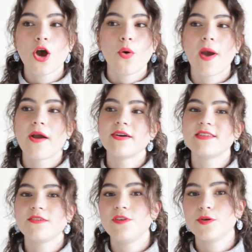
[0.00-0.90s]
Whereas
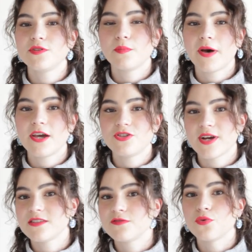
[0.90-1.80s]
if you were to buy a
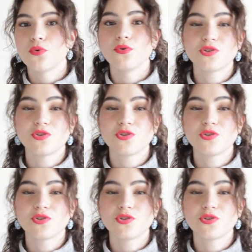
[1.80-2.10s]
dress for